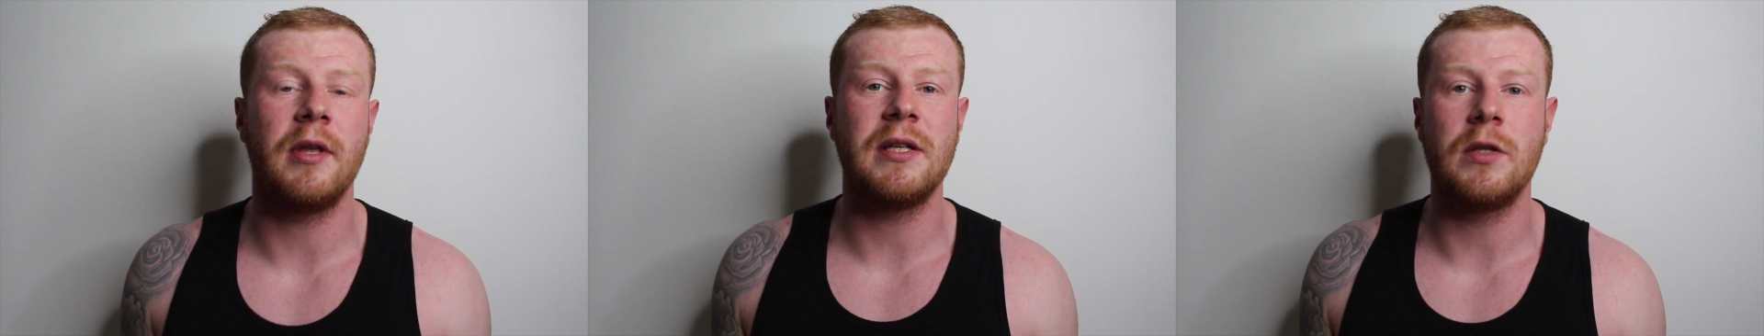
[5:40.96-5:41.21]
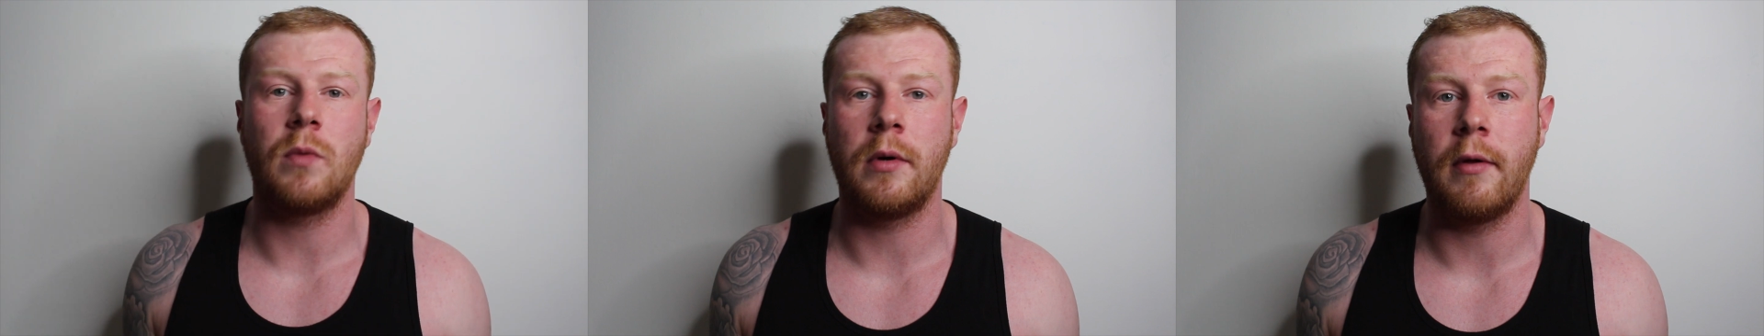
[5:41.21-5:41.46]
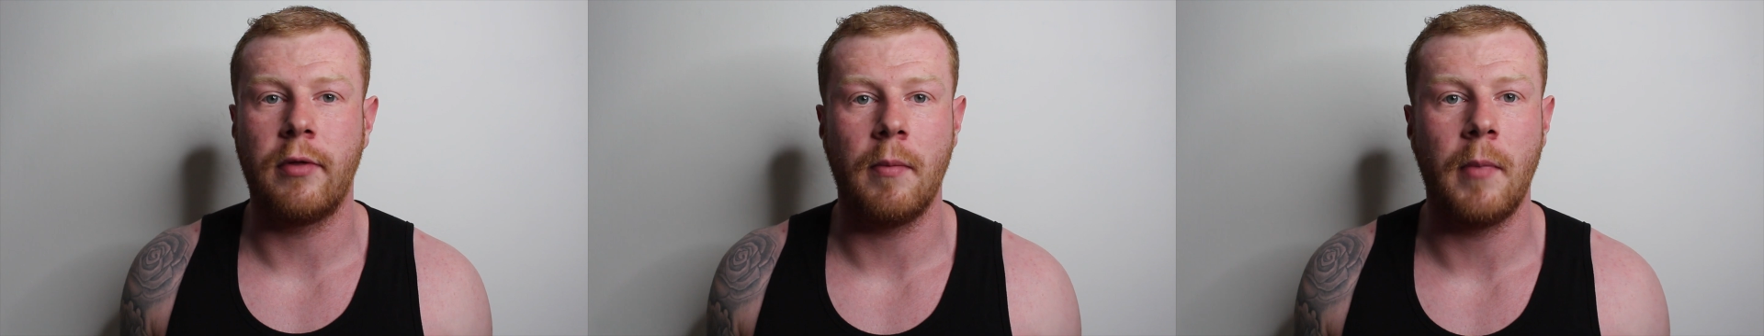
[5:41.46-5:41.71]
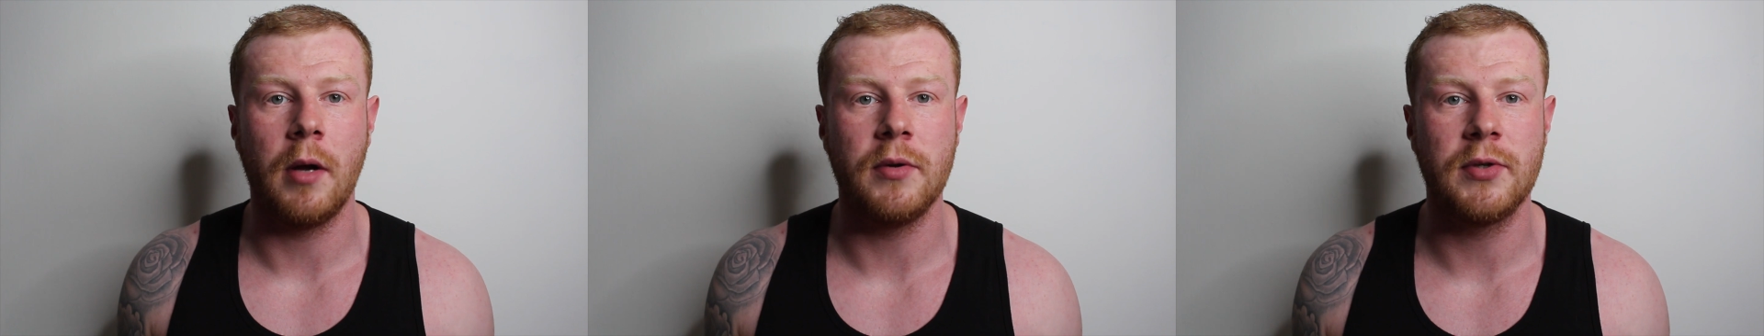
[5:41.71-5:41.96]
this is one of the
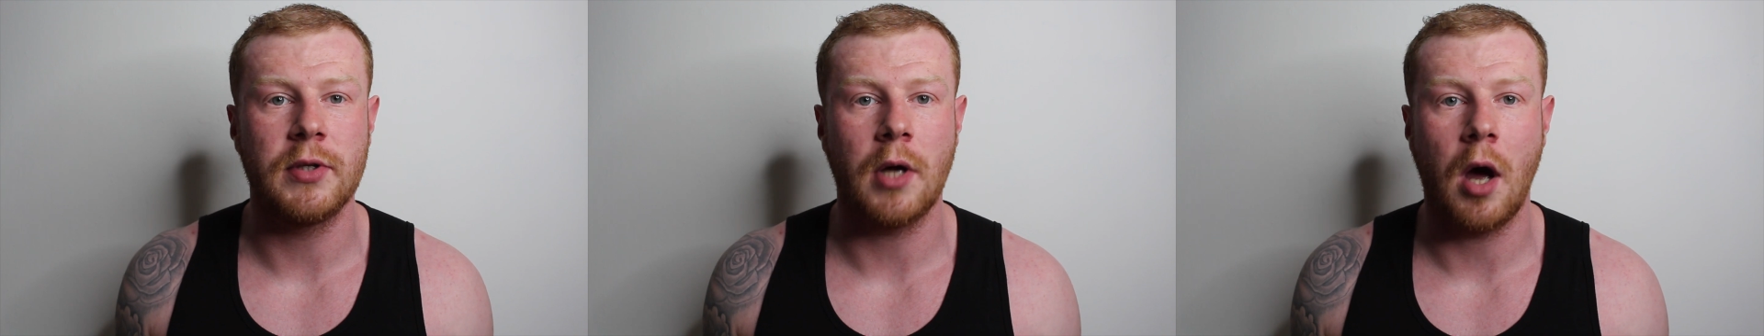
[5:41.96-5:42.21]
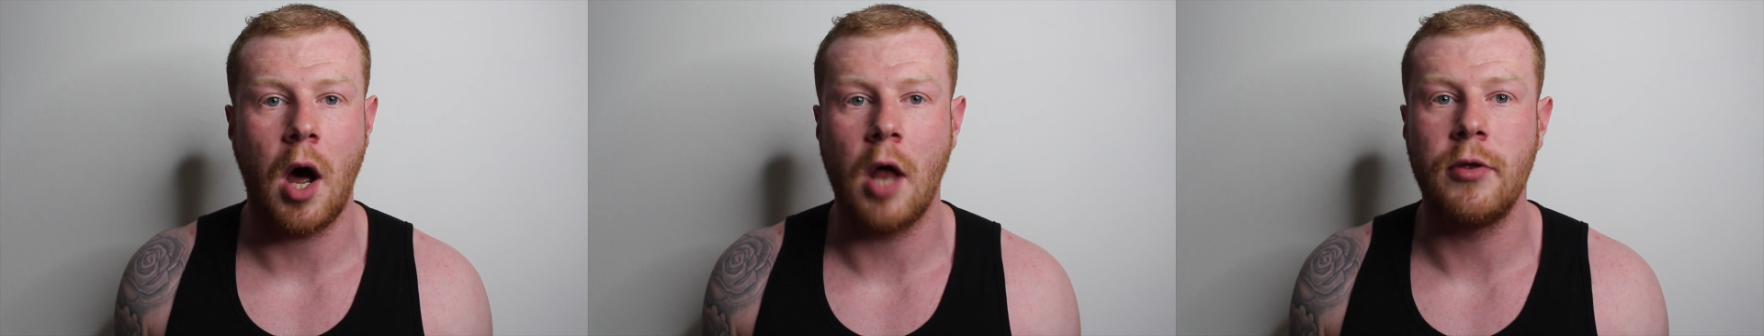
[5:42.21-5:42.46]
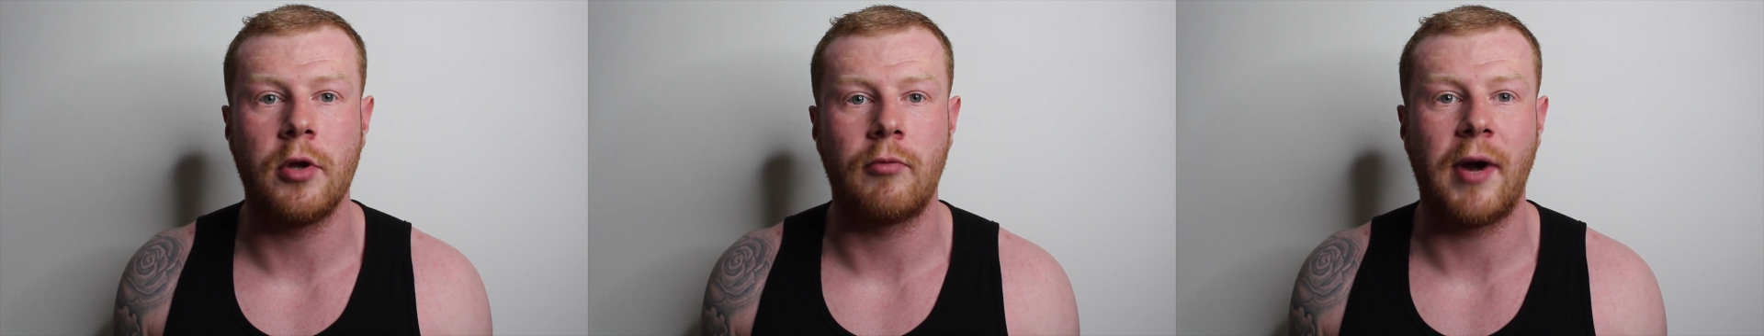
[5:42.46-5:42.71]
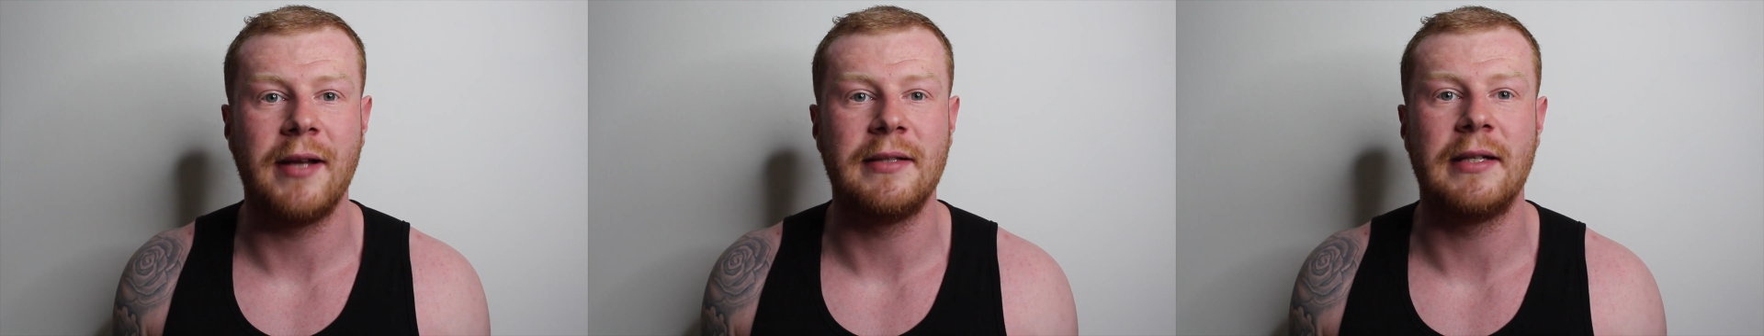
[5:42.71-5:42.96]
most
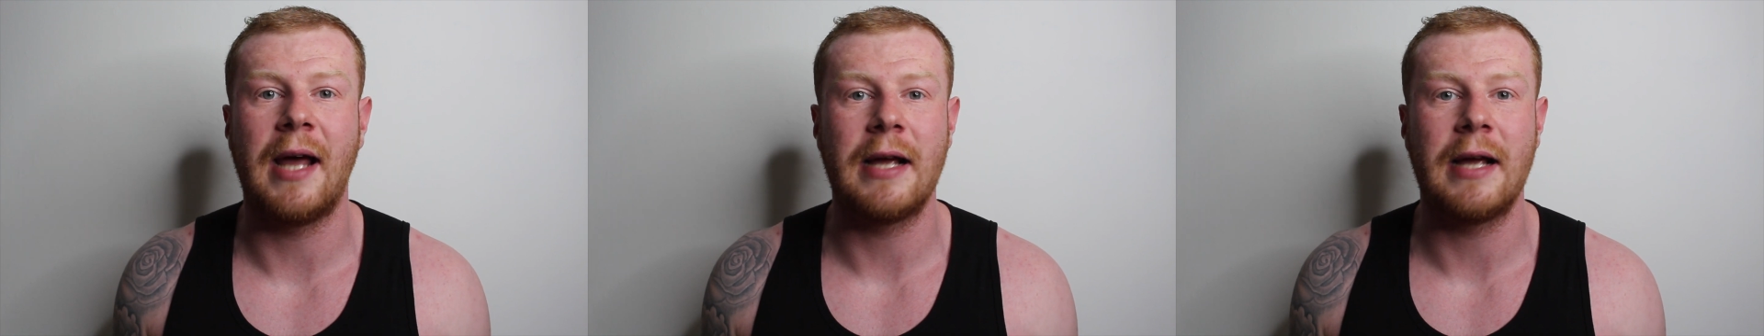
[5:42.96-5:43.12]
underrated